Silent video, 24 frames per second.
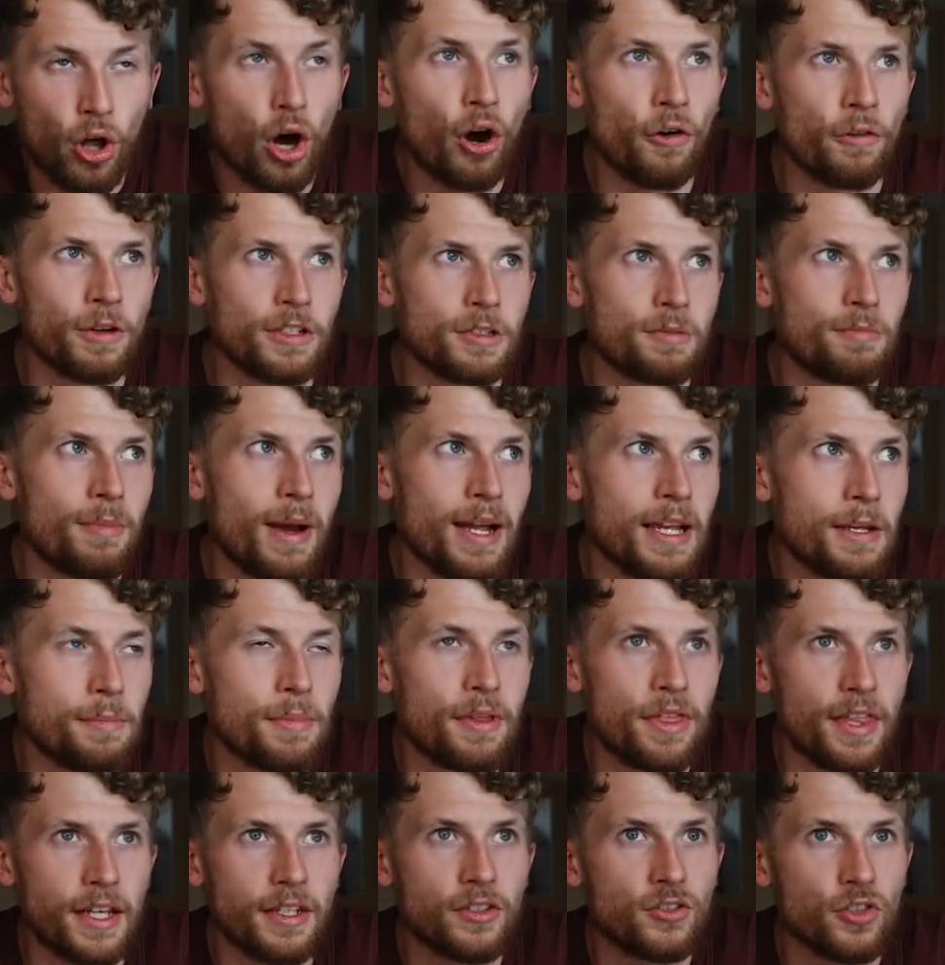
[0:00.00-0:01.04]
or it's maybe
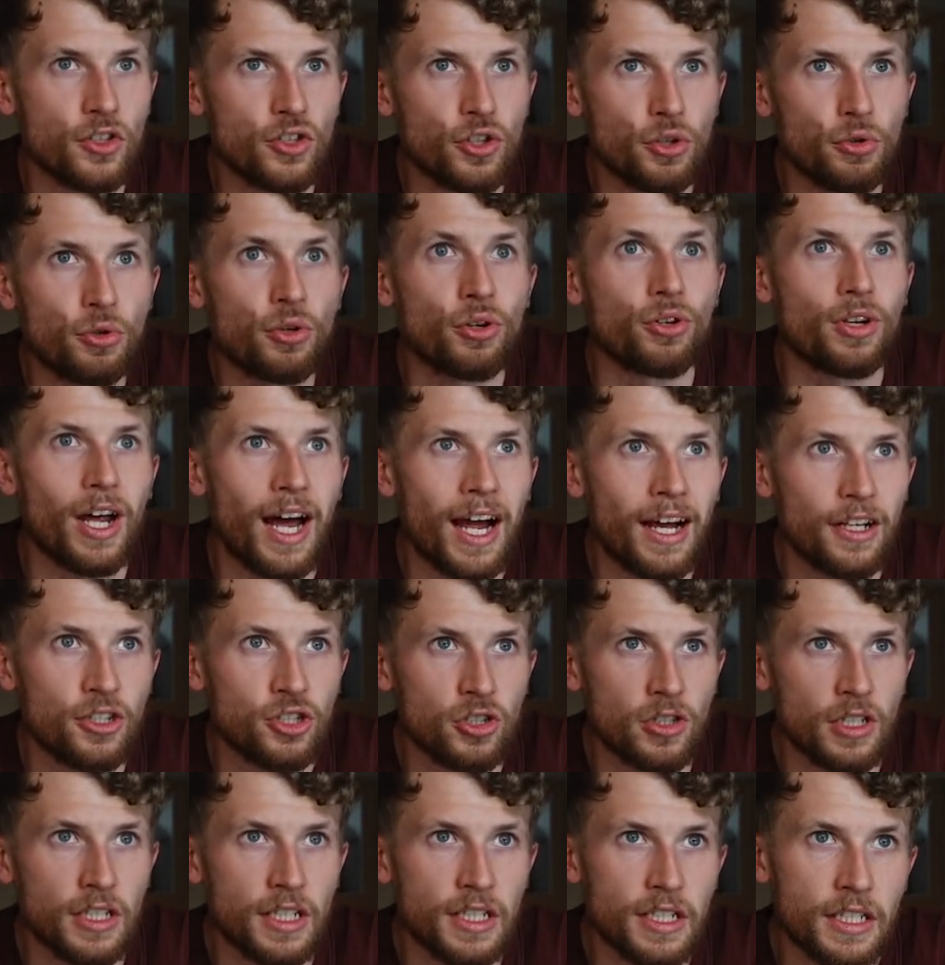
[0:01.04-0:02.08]
things that you could
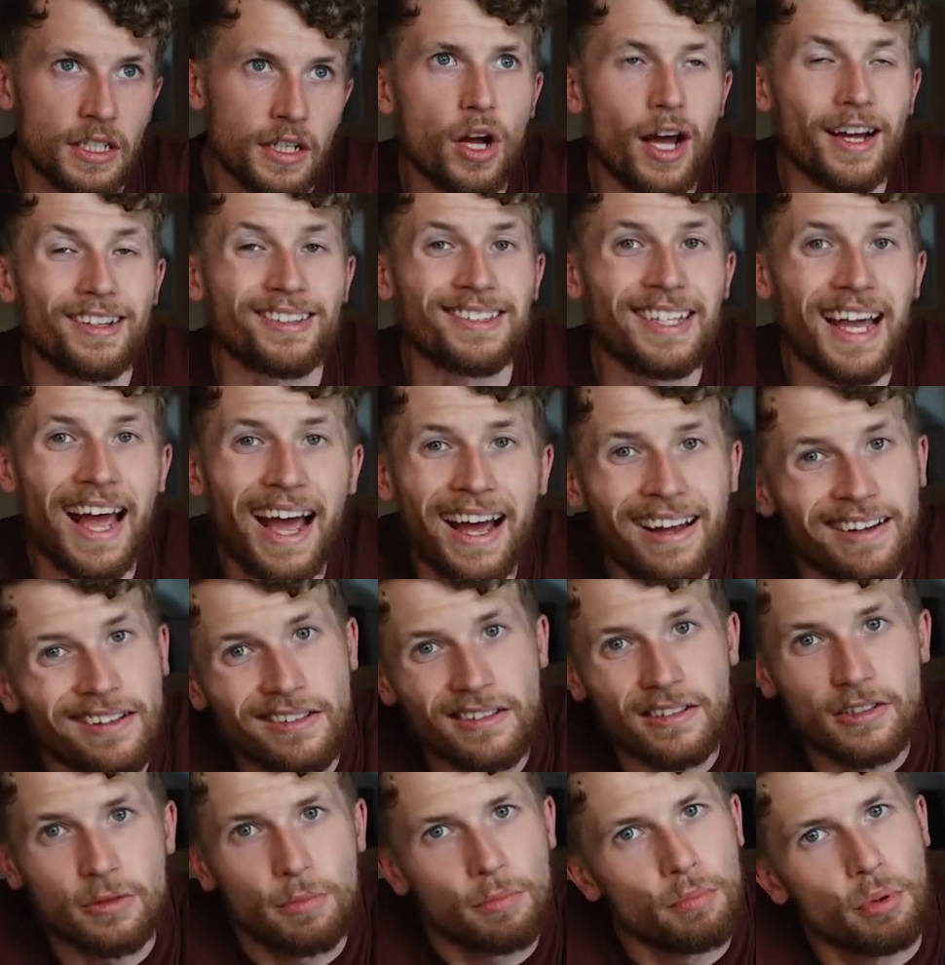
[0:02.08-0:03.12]
actually
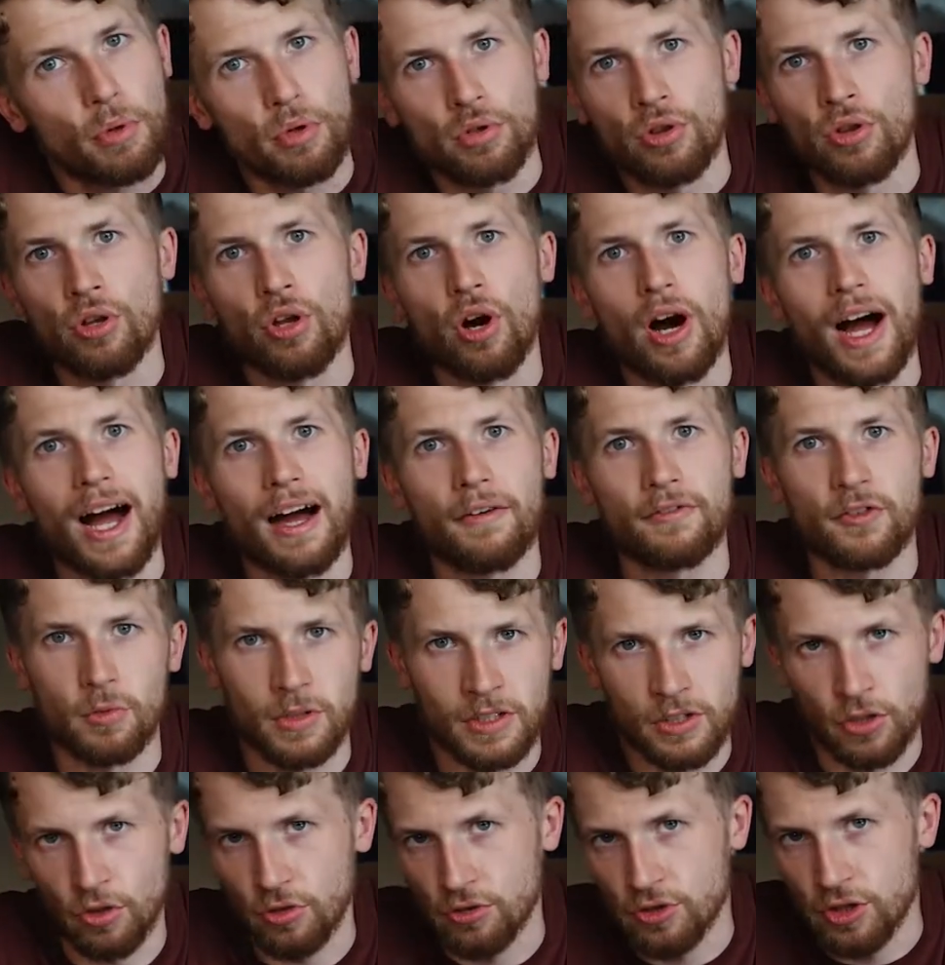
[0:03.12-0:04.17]
attend but not have to
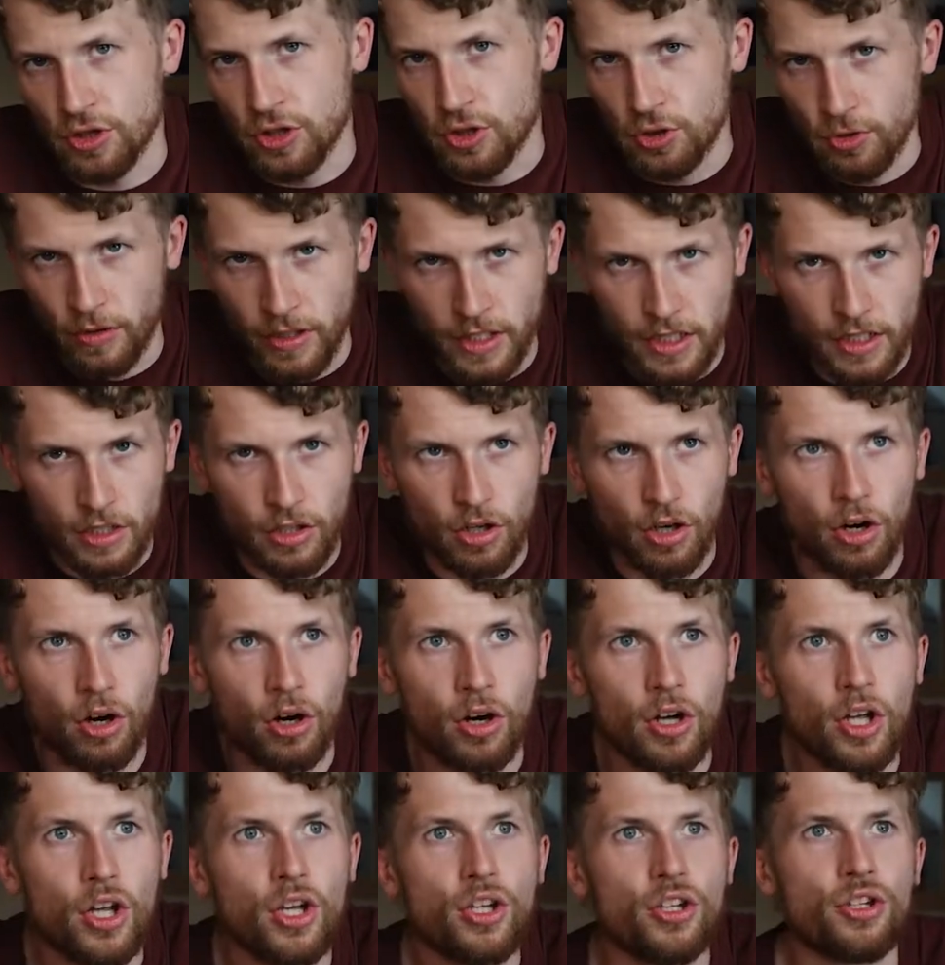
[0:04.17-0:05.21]
indulge in drinking, or
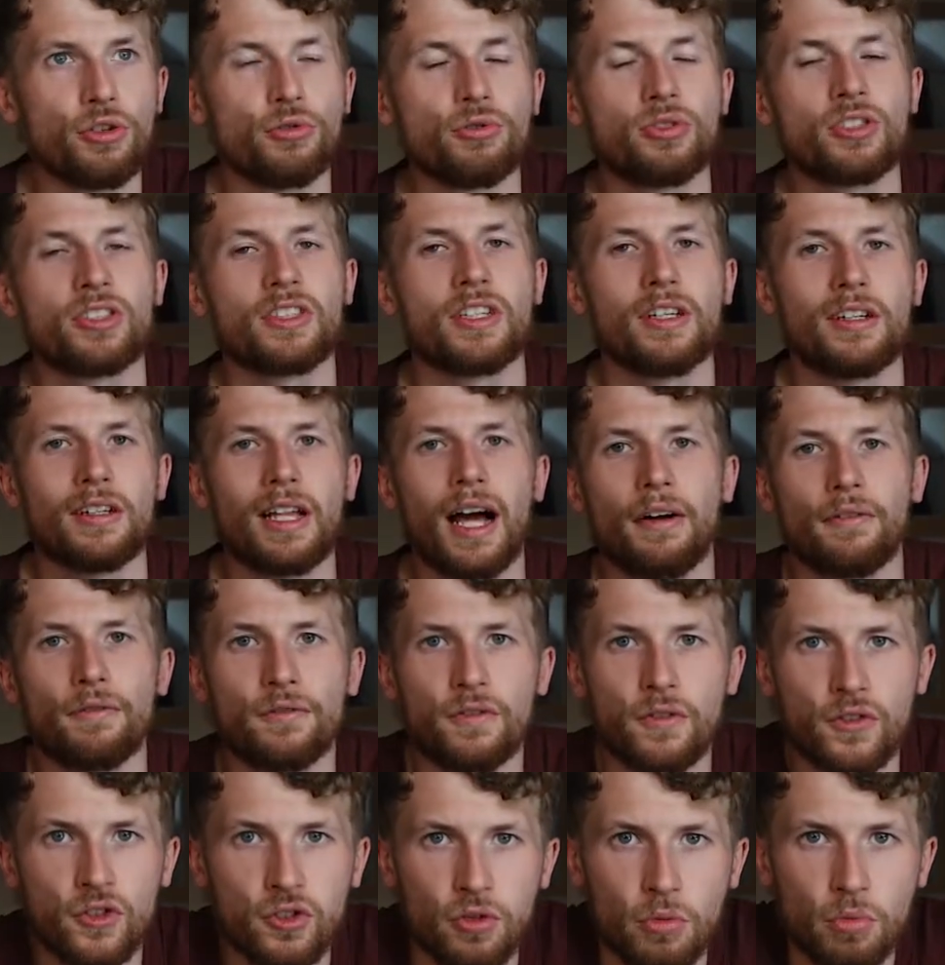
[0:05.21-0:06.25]
you still have
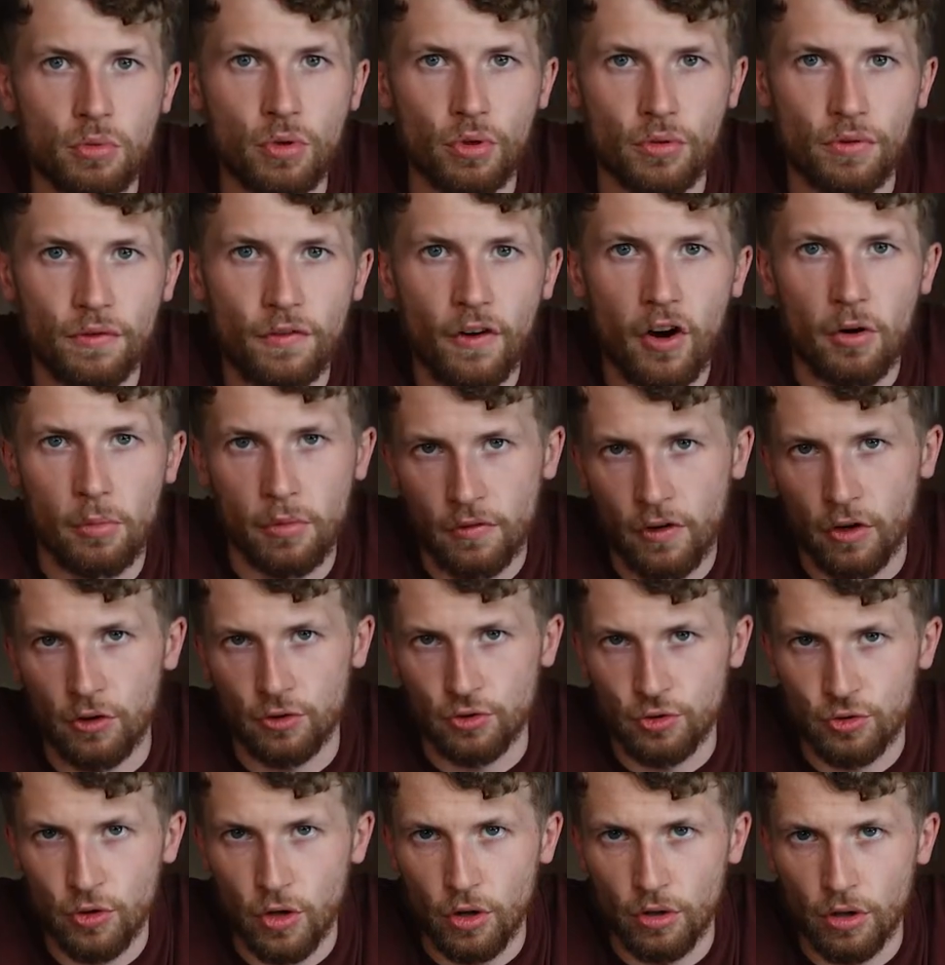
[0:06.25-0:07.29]
some good form of
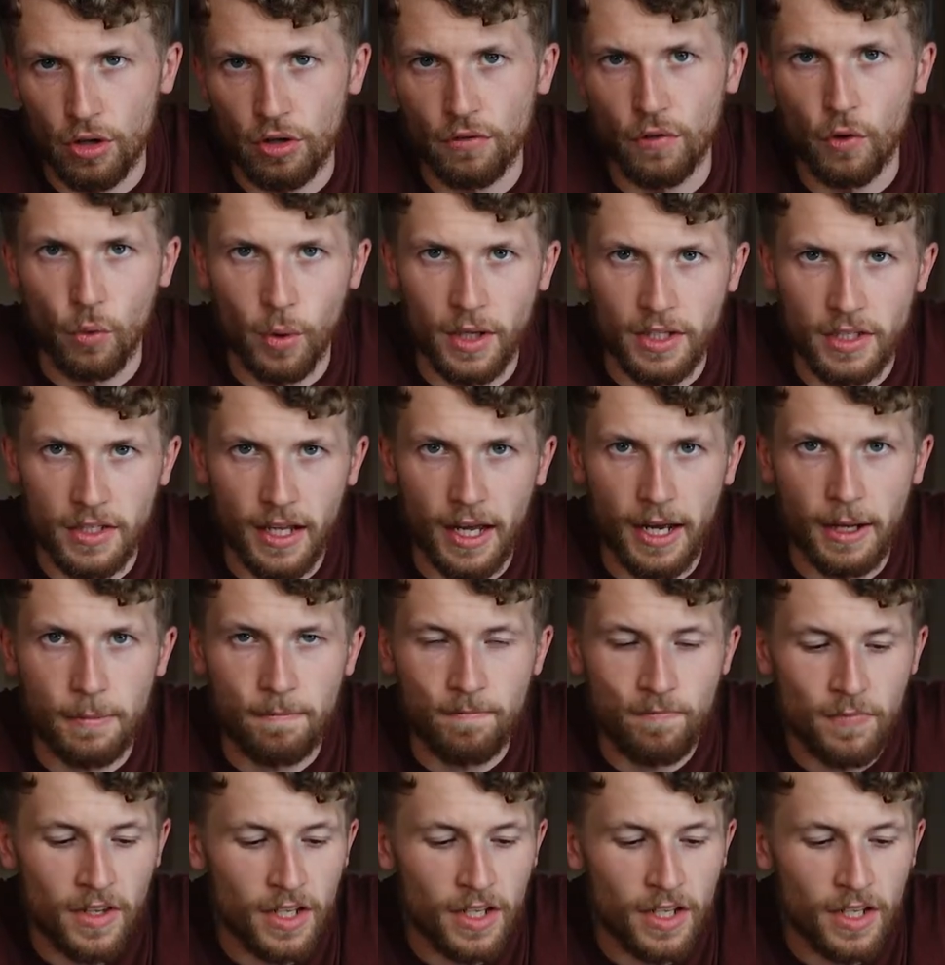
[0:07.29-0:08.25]
control over when you're there.